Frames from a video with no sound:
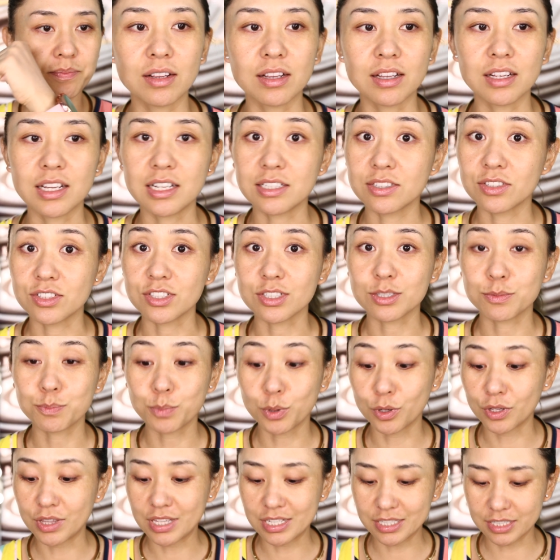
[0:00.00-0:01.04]
Let's just
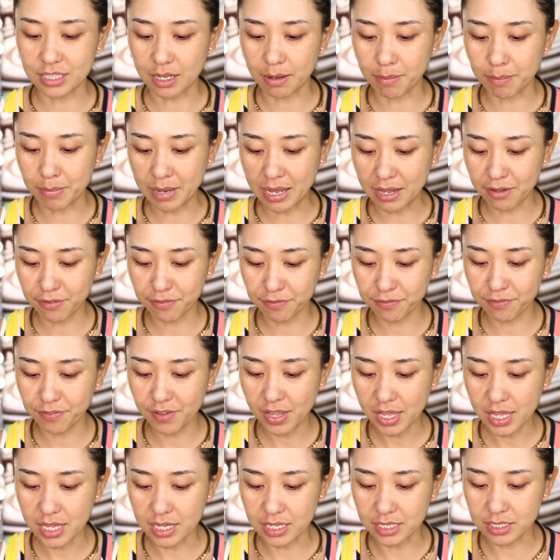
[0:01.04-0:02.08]
put this on my
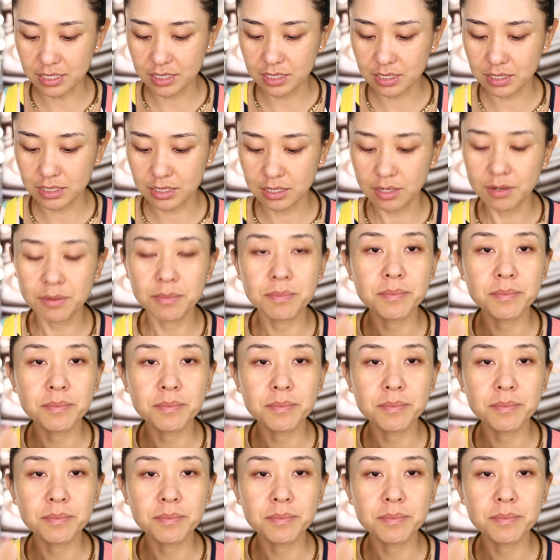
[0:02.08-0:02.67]
face.